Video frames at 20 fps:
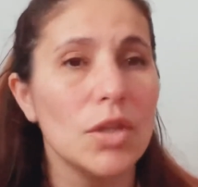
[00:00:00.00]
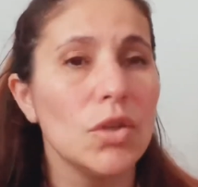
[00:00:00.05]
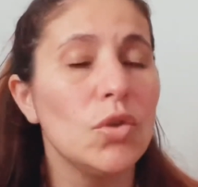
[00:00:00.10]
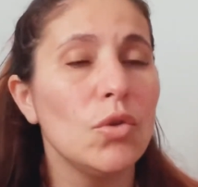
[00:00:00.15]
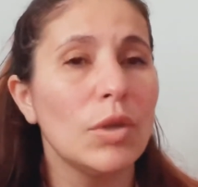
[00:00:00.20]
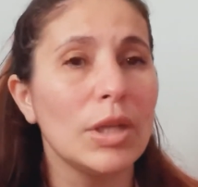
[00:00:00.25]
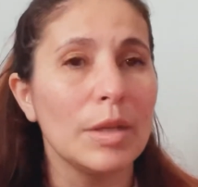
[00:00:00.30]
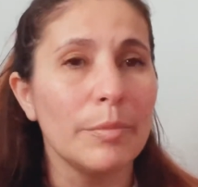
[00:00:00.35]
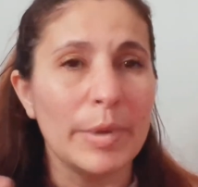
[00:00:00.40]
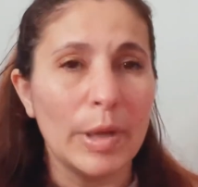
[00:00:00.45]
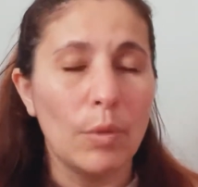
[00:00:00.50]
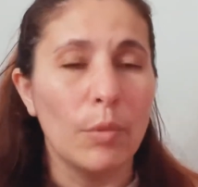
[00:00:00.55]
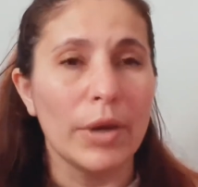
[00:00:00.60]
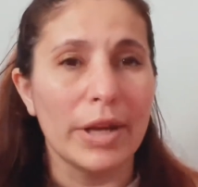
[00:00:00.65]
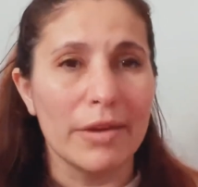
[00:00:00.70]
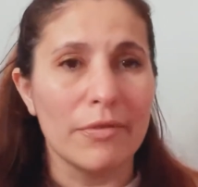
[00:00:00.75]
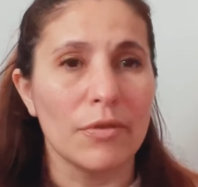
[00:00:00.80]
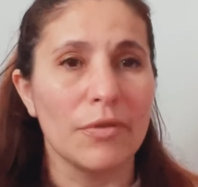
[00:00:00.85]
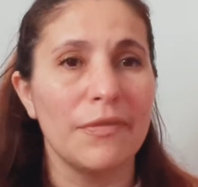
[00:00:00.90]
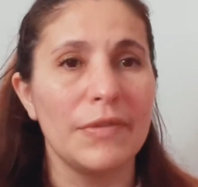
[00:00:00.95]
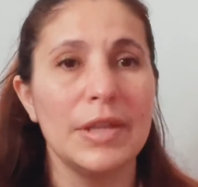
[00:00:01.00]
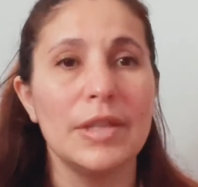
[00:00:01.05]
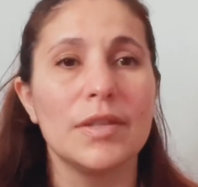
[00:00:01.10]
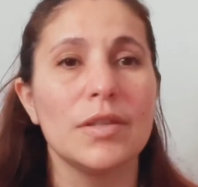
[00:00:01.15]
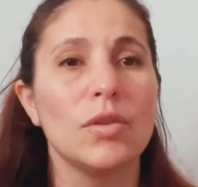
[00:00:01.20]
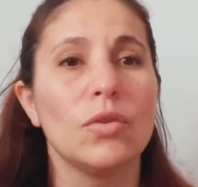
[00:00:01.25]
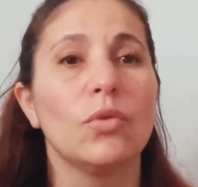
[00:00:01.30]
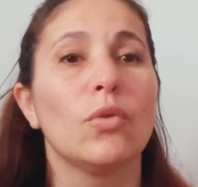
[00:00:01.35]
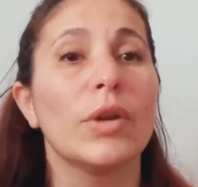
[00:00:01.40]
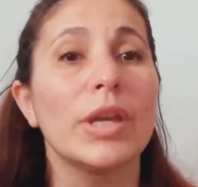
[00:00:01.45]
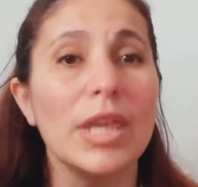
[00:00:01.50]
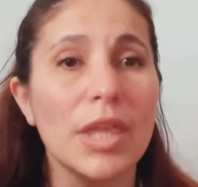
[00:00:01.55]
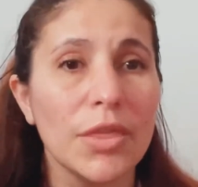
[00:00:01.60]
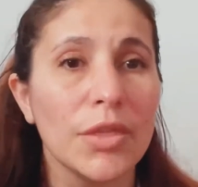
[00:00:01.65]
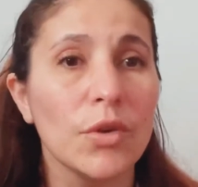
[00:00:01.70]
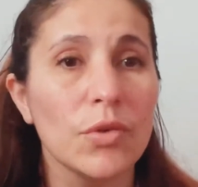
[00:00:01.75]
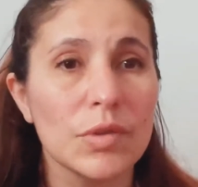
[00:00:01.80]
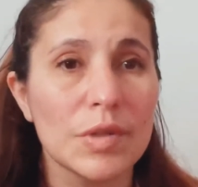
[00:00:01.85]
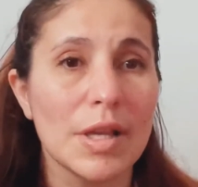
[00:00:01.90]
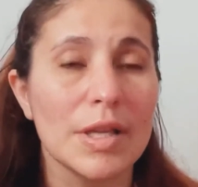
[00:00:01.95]
You can pick whatever fits your
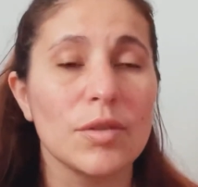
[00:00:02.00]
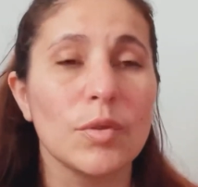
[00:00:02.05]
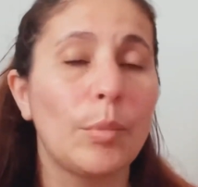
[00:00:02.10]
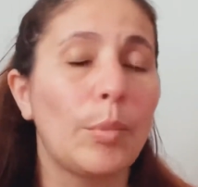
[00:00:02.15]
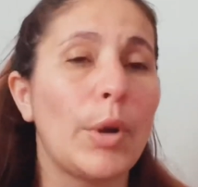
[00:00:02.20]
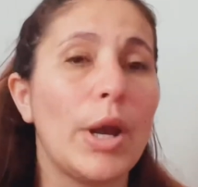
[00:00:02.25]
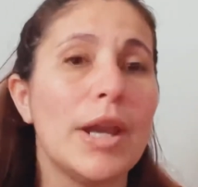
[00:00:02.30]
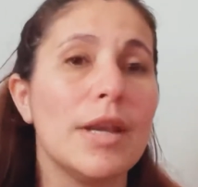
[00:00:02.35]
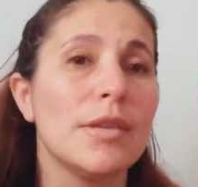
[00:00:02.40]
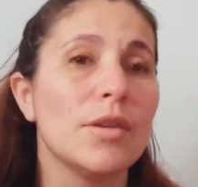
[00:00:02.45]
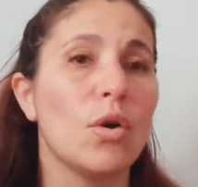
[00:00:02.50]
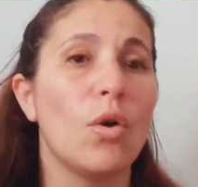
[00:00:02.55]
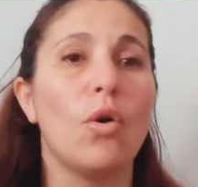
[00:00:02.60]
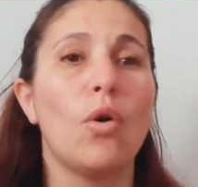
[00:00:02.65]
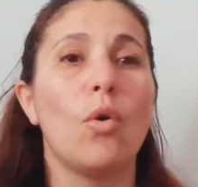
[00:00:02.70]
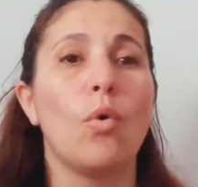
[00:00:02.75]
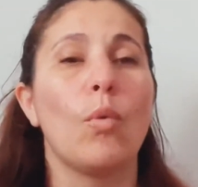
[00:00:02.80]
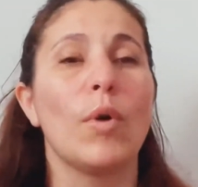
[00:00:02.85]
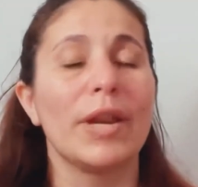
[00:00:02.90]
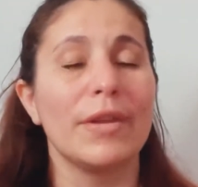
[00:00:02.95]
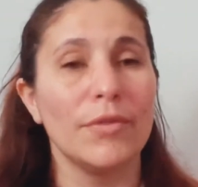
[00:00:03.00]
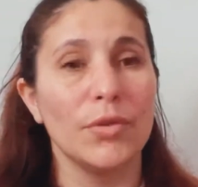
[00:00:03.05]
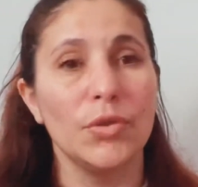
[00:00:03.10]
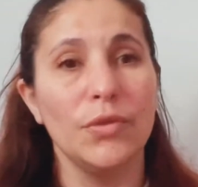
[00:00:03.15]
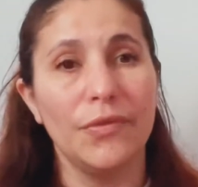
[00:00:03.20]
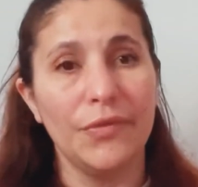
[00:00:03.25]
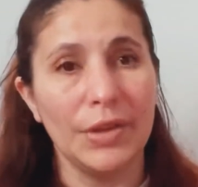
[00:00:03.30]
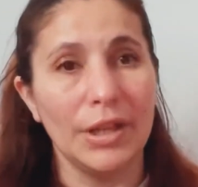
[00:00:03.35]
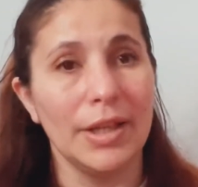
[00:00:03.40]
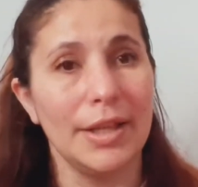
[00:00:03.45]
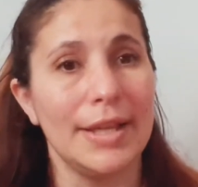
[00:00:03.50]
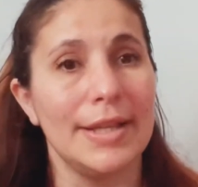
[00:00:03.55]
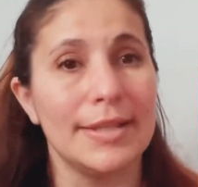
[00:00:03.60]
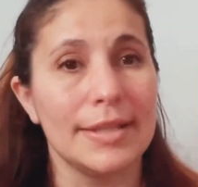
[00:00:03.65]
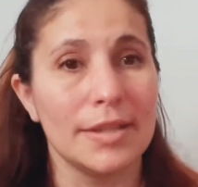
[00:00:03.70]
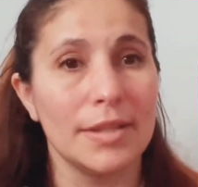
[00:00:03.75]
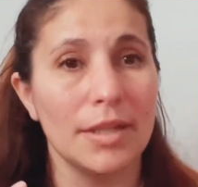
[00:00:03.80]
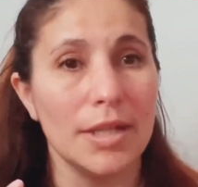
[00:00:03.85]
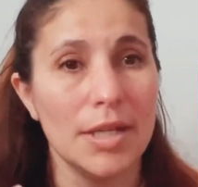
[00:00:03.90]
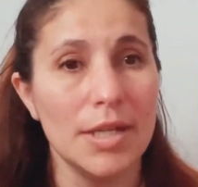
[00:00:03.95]
ethos as a brand or whatever you feel
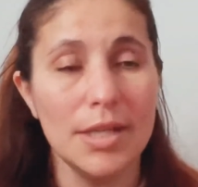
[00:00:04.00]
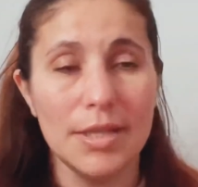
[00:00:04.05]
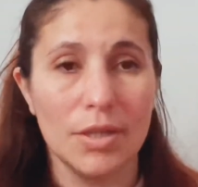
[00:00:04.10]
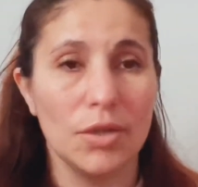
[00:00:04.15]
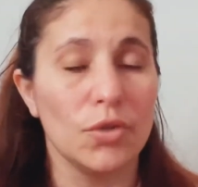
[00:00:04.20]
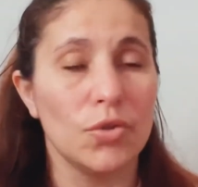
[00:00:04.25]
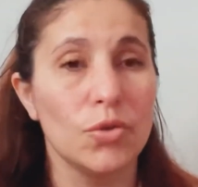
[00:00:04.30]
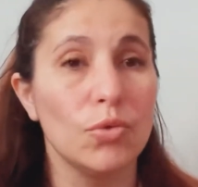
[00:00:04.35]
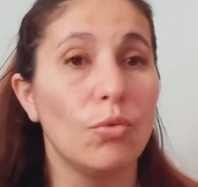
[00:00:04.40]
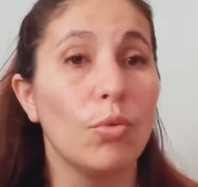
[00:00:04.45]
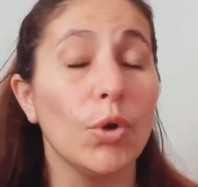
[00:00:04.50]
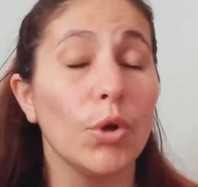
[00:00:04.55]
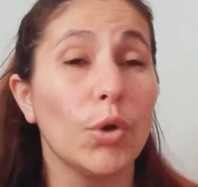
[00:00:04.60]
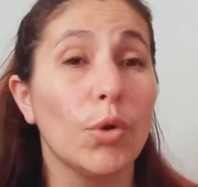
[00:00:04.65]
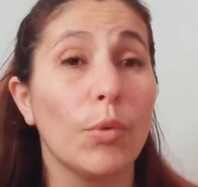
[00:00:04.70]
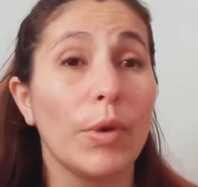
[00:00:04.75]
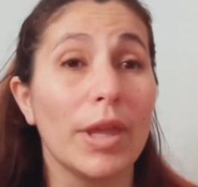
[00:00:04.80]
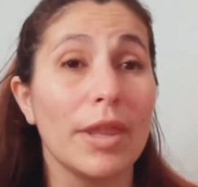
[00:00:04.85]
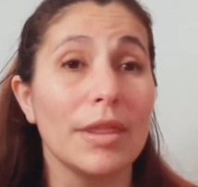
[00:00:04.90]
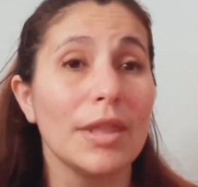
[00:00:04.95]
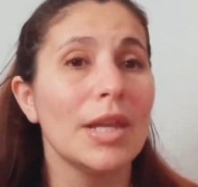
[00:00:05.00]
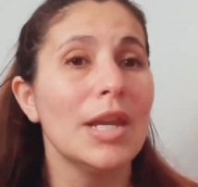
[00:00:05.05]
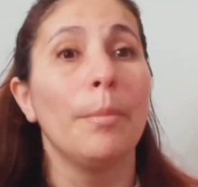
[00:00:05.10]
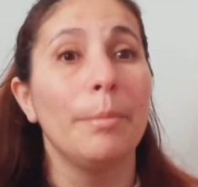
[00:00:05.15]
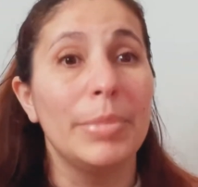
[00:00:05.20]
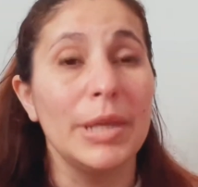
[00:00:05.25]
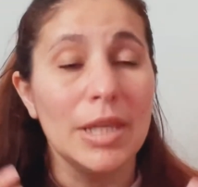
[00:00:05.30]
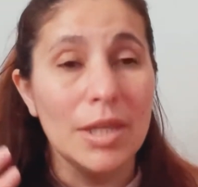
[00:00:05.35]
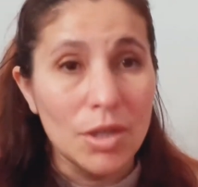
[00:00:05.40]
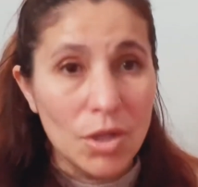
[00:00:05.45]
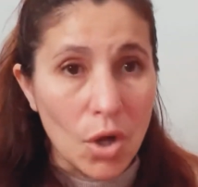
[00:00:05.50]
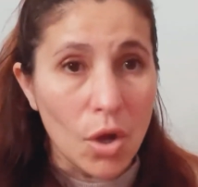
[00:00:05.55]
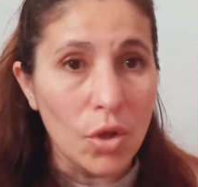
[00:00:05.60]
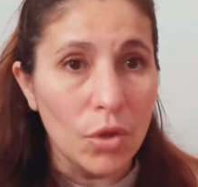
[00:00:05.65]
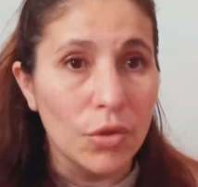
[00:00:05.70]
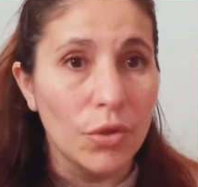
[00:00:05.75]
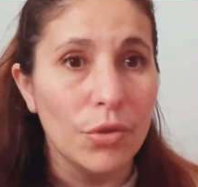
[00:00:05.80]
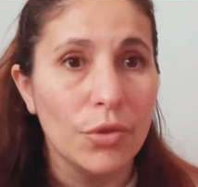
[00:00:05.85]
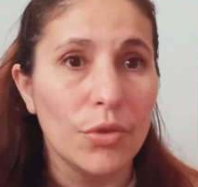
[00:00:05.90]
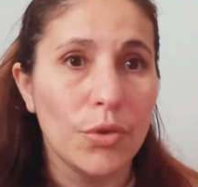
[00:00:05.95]
it's easier to work with
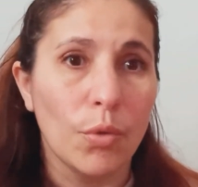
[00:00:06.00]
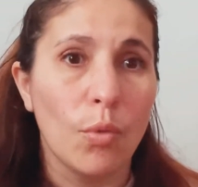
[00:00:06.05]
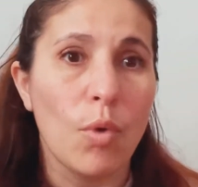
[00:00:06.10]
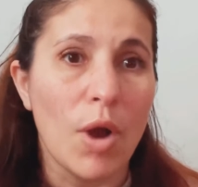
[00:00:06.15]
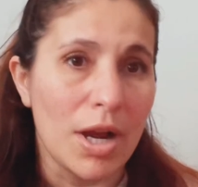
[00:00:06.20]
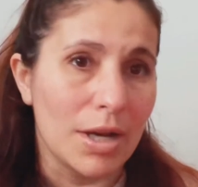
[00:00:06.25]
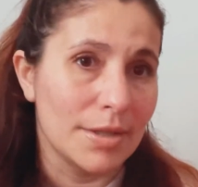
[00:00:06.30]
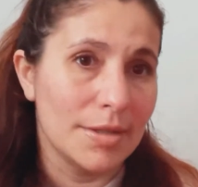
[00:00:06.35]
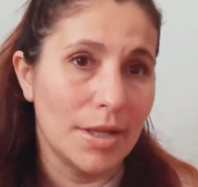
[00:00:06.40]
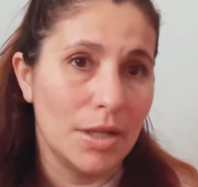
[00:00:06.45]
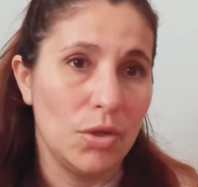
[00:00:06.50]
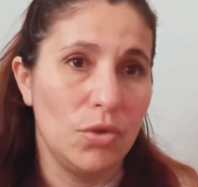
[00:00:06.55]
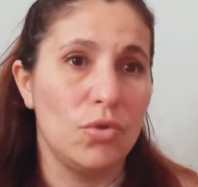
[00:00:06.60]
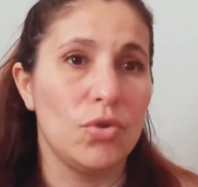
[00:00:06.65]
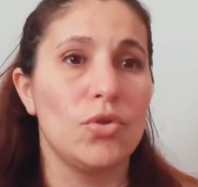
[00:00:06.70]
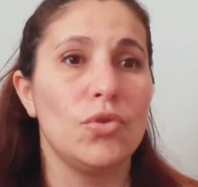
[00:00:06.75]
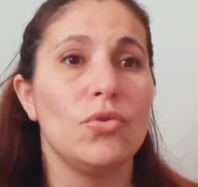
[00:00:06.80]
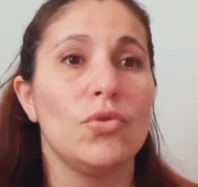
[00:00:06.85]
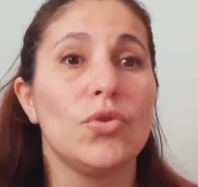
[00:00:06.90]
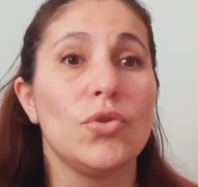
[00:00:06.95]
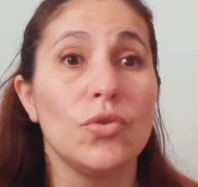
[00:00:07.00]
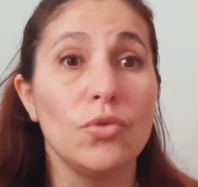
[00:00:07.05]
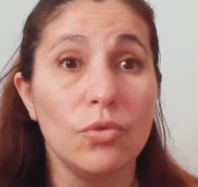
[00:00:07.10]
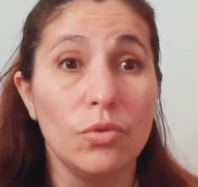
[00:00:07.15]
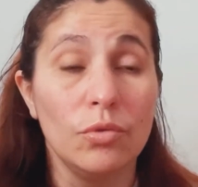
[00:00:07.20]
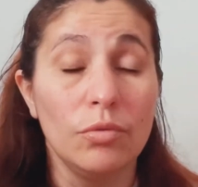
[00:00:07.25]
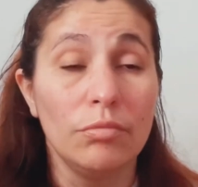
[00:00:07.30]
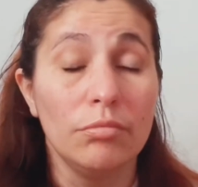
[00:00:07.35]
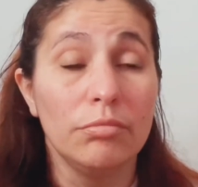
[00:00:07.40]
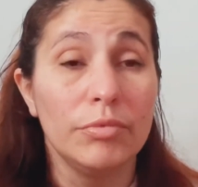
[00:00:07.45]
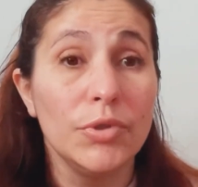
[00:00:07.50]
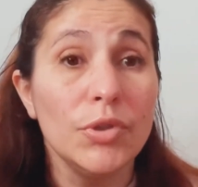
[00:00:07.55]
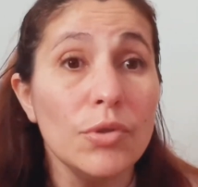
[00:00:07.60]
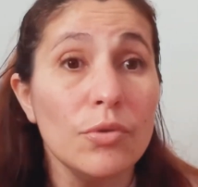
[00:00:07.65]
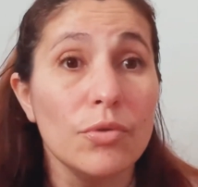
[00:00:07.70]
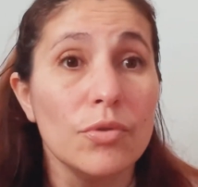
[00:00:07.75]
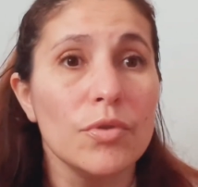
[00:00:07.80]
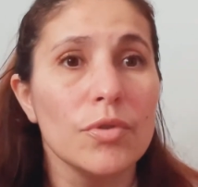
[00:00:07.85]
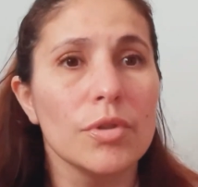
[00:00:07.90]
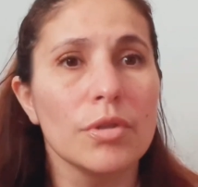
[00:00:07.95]
beyond the wax that you choose to
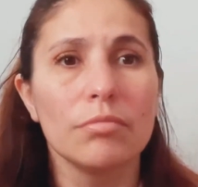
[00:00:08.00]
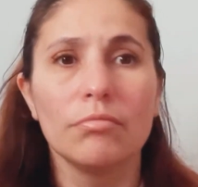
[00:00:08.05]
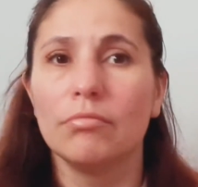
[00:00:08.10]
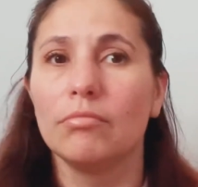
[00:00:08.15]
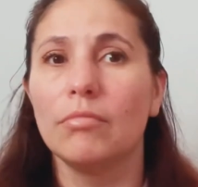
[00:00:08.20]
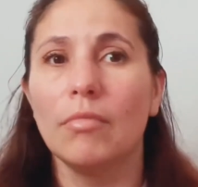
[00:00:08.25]
use,